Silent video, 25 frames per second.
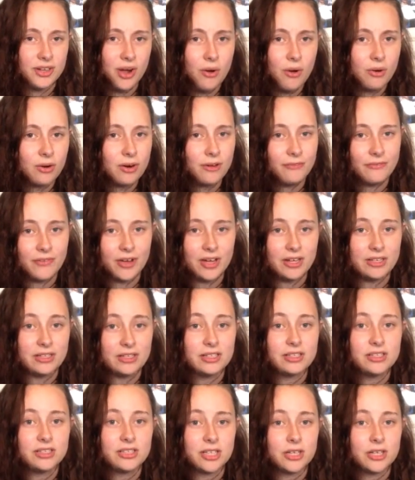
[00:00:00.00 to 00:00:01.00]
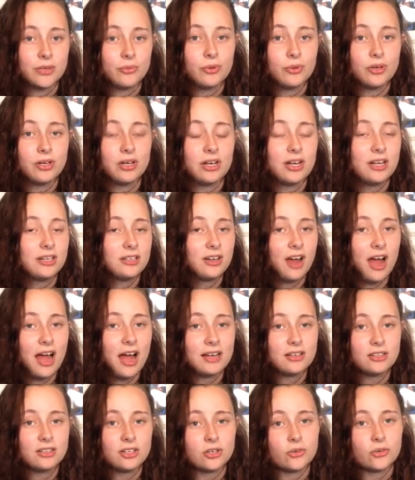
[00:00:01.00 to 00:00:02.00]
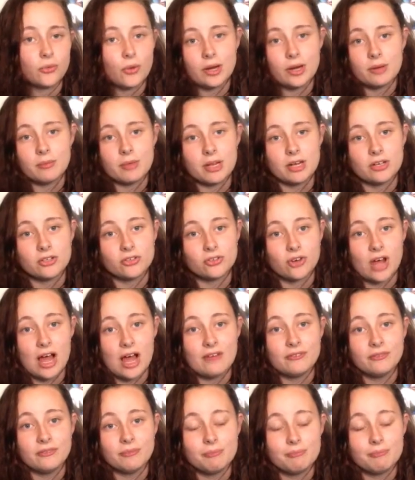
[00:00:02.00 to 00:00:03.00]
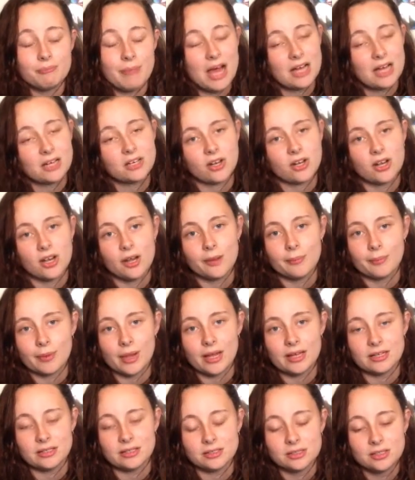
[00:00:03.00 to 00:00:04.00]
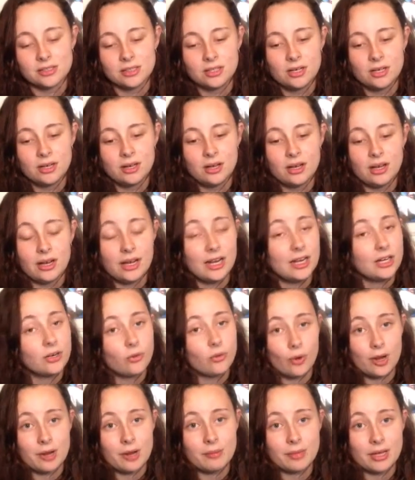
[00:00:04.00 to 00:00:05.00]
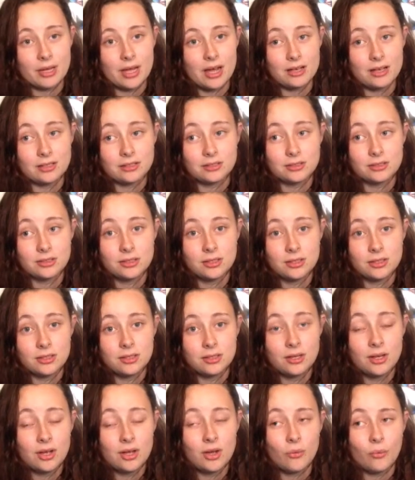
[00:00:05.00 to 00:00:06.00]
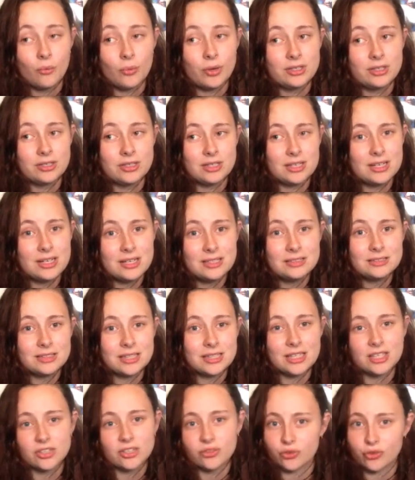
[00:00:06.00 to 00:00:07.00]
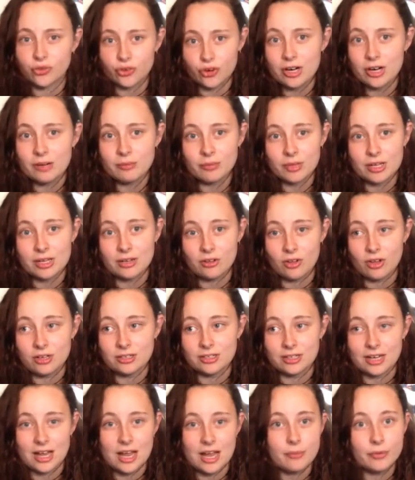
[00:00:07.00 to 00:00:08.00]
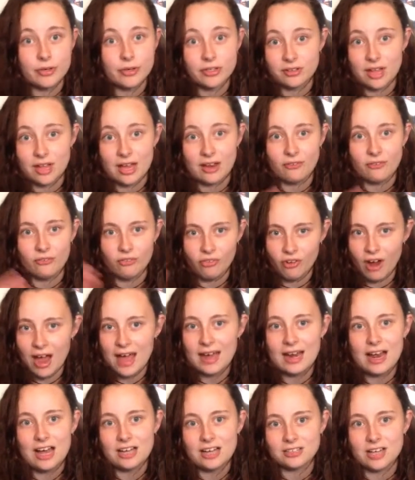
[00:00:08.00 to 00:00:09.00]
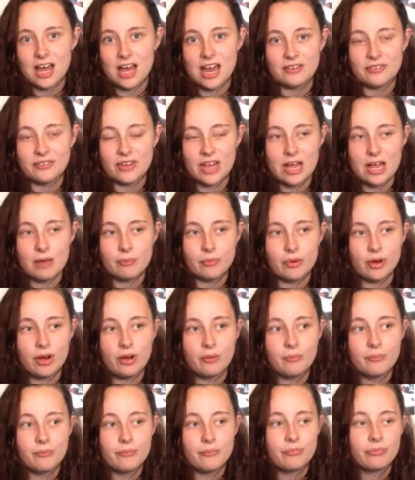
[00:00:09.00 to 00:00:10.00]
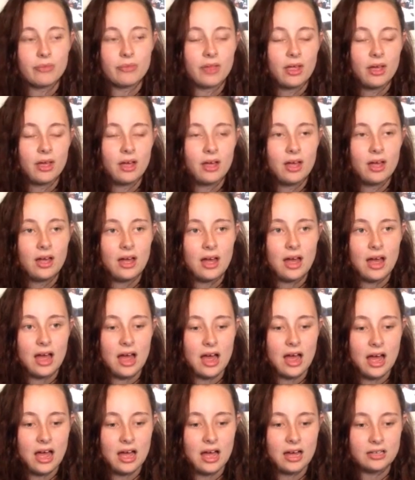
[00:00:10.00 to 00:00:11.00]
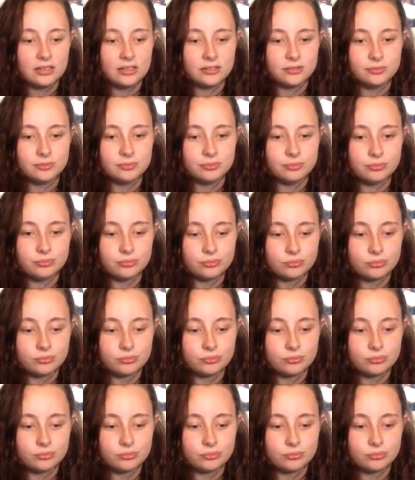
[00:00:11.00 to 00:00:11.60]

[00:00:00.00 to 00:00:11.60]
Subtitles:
told her friend that she would hitchhike the 20-minute drive back to her place in Queanbeyan, which is extremely close to Canberra, it's like right outside of Canberra. And